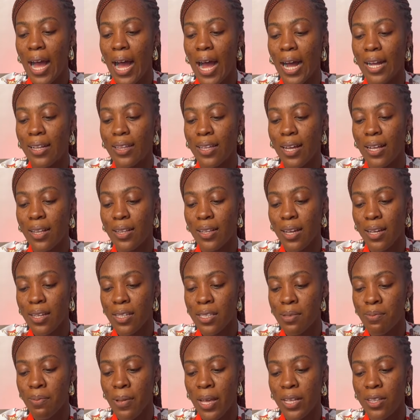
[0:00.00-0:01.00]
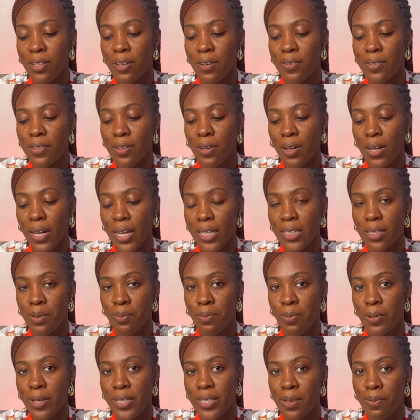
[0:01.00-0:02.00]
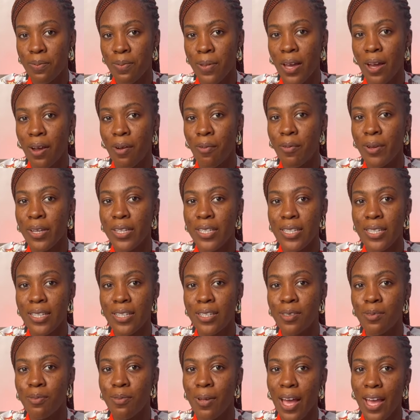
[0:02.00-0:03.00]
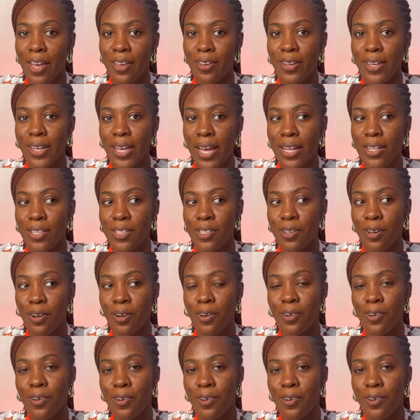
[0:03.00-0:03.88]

and announcement of scholarship recipient, which is where you get your,